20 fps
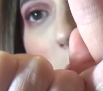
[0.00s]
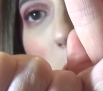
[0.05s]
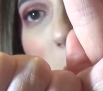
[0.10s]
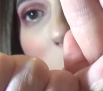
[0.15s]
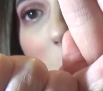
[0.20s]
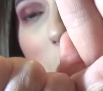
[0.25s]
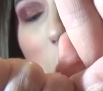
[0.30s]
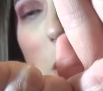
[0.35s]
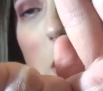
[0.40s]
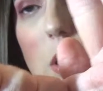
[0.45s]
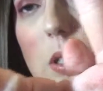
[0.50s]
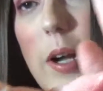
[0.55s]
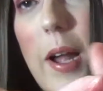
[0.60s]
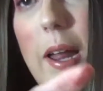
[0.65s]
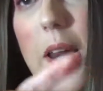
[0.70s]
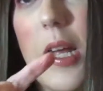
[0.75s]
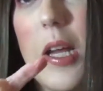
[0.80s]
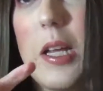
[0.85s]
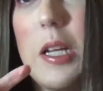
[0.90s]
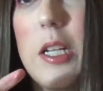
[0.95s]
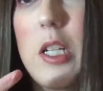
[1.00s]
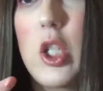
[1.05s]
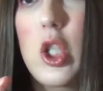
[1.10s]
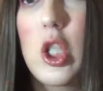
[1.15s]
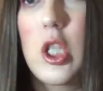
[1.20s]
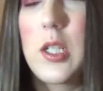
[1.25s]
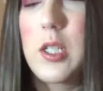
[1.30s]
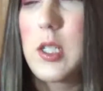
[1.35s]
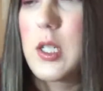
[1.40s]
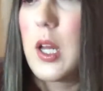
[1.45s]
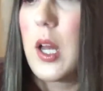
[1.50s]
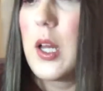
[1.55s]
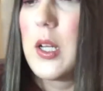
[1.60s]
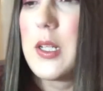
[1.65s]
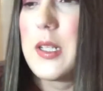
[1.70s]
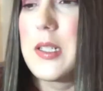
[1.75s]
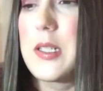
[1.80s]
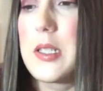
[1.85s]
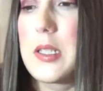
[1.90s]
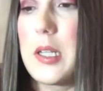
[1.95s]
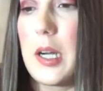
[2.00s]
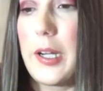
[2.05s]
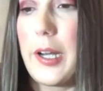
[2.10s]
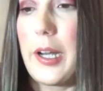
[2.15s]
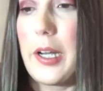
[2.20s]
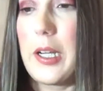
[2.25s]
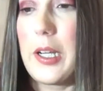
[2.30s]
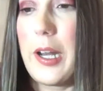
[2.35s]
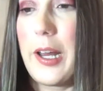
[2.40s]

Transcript: sparkle, and it is just stunning.